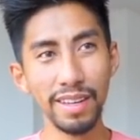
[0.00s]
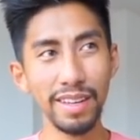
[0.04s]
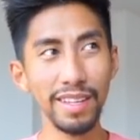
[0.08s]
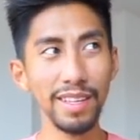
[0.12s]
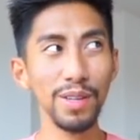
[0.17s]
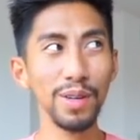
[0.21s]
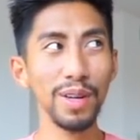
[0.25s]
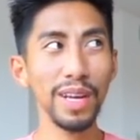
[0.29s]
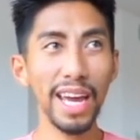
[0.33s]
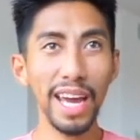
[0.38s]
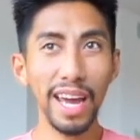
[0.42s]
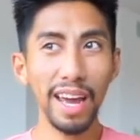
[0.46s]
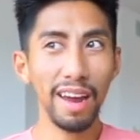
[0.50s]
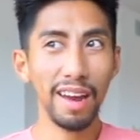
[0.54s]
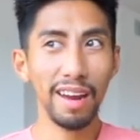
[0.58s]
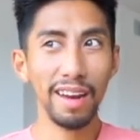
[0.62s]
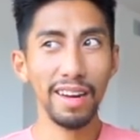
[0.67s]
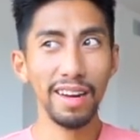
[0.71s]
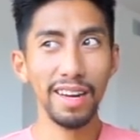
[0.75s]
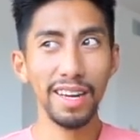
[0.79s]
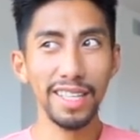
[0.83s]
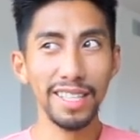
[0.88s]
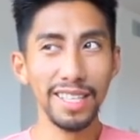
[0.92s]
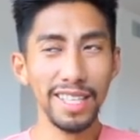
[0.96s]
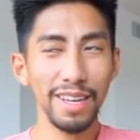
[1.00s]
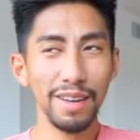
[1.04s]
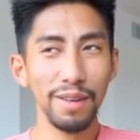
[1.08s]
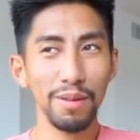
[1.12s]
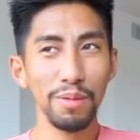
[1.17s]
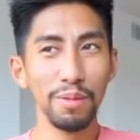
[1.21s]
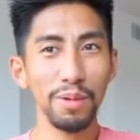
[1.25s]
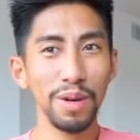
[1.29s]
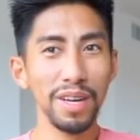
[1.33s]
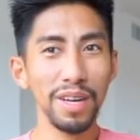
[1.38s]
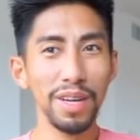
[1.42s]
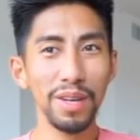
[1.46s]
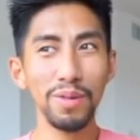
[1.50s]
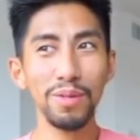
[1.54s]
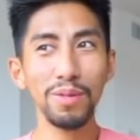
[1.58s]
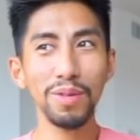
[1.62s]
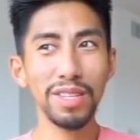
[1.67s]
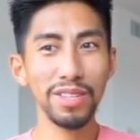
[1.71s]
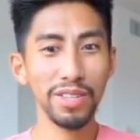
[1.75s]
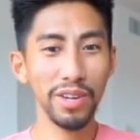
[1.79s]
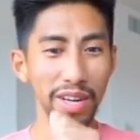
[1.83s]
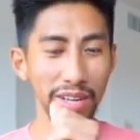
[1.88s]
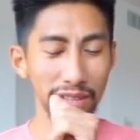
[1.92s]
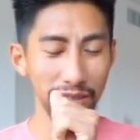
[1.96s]
You can't. It's like, what are you
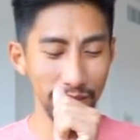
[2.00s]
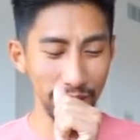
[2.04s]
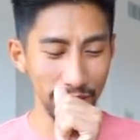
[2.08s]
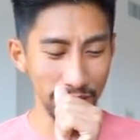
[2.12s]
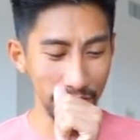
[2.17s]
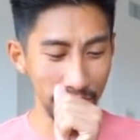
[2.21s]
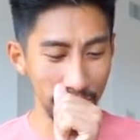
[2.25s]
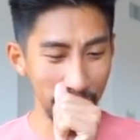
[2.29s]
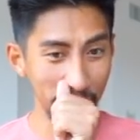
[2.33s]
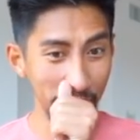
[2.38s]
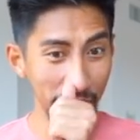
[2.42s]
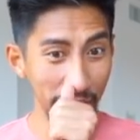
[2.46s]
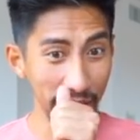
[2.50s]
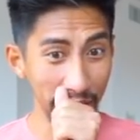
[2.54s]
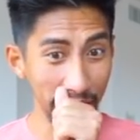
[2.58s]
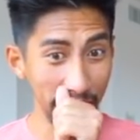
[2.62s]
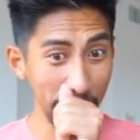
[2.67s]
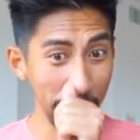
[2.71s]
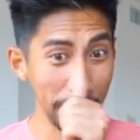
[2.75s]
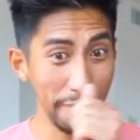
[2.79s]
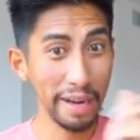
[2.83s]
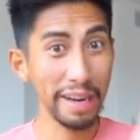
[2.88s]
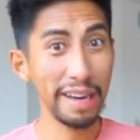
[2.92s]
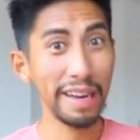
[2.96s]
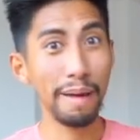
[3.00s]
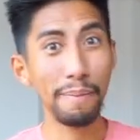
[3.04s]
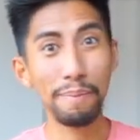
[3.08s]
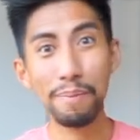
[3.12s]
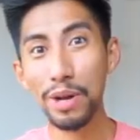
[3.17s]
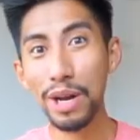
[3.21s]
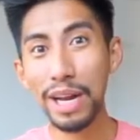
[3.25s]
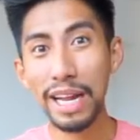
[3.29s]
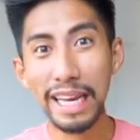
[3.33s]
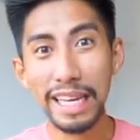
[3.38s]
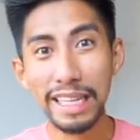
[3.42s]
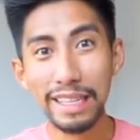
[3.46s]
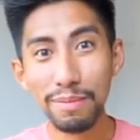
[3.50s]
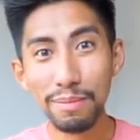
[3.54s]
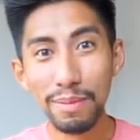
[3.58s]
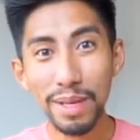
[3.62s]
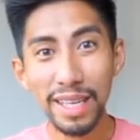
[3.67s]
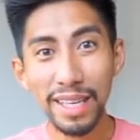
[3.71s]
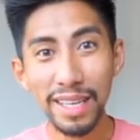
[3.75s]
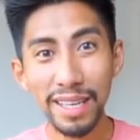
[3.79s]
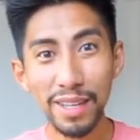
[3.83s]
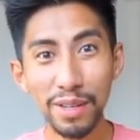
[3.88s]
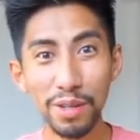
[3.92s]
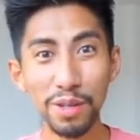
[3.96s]
trying to do over here? Manipulate
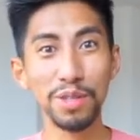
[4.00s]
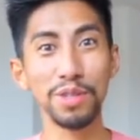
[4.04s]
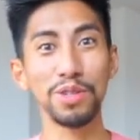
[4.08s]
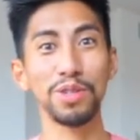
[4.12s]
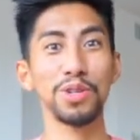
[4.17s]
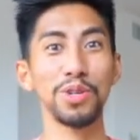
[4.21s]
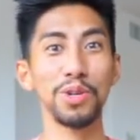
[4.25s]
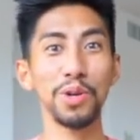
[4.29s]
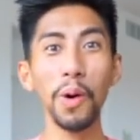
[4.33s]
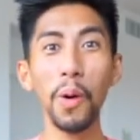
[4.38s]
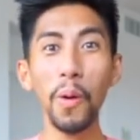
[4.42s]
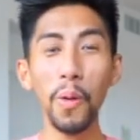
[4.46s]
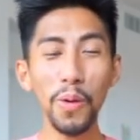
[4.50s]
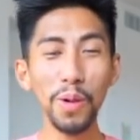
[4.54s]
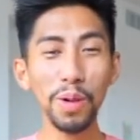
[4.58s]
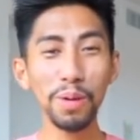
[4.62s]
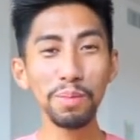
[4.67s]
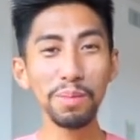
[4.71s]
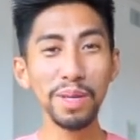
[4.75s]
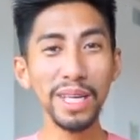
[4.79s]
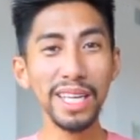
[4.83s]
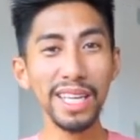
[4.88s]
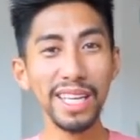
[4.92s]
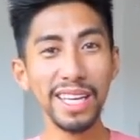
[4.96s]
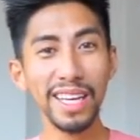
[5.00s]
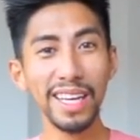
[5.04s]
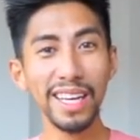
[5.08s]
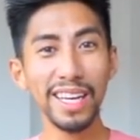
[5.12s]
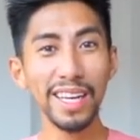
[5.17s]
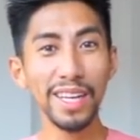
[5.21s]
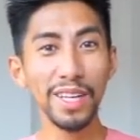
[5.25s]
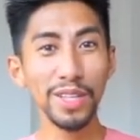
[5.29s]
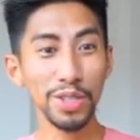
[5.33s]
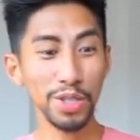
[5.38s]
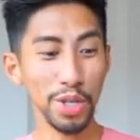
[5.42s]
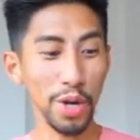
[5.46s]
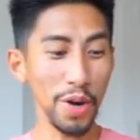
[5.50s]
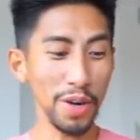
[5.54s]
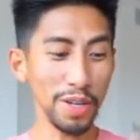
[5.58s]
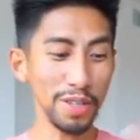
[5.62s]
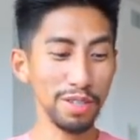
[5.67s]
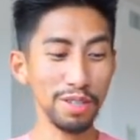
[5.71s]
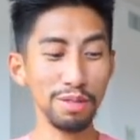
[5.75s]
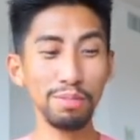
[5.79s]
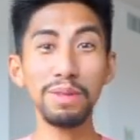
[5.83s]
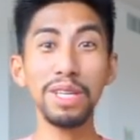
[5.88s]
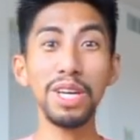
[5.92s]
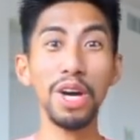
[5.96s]
me? Control me? Talk
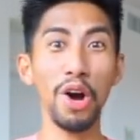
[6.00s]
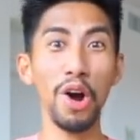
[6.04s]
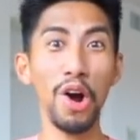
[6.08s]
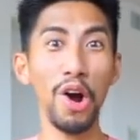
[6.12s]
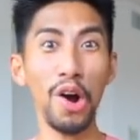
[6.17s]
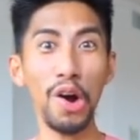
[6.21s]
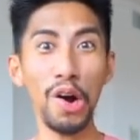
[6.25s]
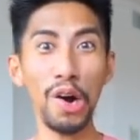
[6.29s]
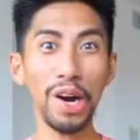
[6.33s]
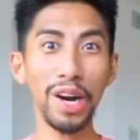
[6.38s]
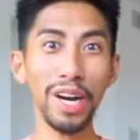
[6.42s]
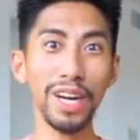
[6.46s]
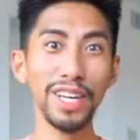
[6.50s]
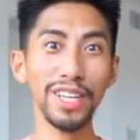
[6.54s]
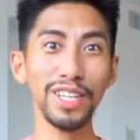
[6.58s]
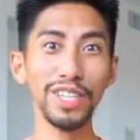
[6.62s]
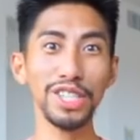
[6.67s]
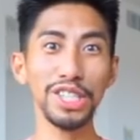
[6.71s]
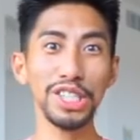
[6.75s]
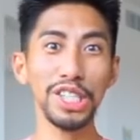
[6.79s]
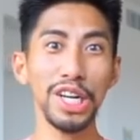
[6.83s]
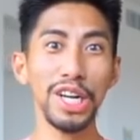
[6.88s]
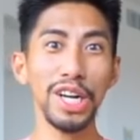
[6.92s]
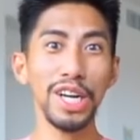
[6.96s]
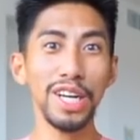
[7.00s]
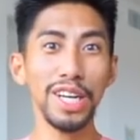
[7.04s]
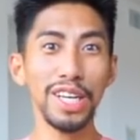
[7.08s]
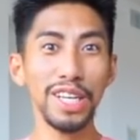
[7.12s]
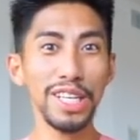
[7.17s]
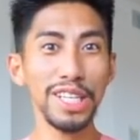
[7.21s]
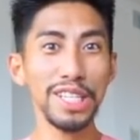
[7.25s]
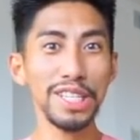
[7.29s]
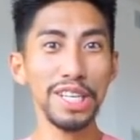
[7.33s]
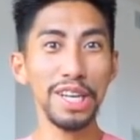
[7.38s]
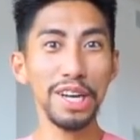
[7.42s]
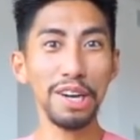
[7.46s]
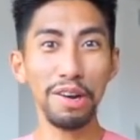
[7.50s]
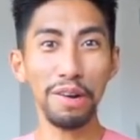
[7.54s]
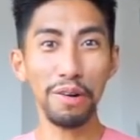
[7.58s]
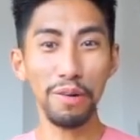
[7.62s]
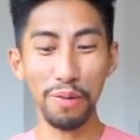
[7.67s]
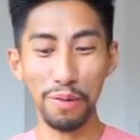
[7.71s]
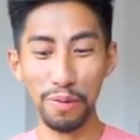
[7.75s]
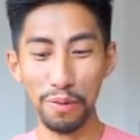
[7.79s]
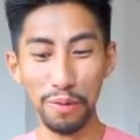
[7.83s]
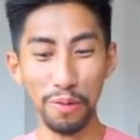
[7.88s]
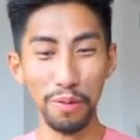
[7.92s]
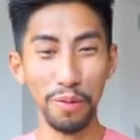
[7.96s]
to me harsh? It's like,
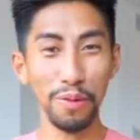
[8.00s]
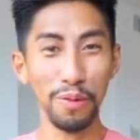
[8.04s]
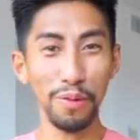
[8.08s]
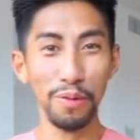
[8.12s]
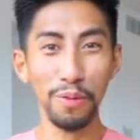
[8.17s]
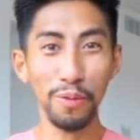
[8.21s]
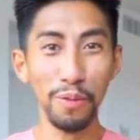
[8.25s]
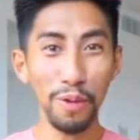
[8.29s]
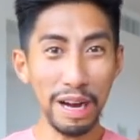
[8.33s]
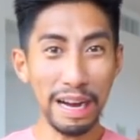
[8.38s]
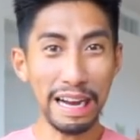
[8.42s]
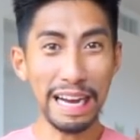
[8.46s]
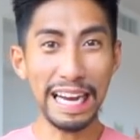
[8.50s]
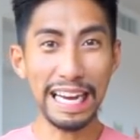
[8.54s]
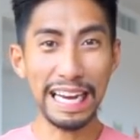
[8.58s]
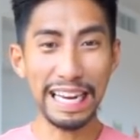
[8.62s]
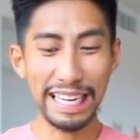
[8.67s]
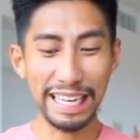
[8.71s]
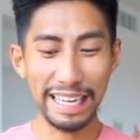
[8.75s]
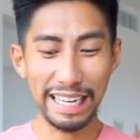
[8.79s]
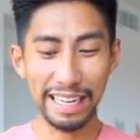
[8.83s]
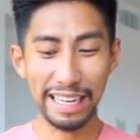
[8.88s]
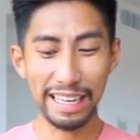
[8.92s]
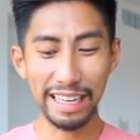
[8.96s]
what?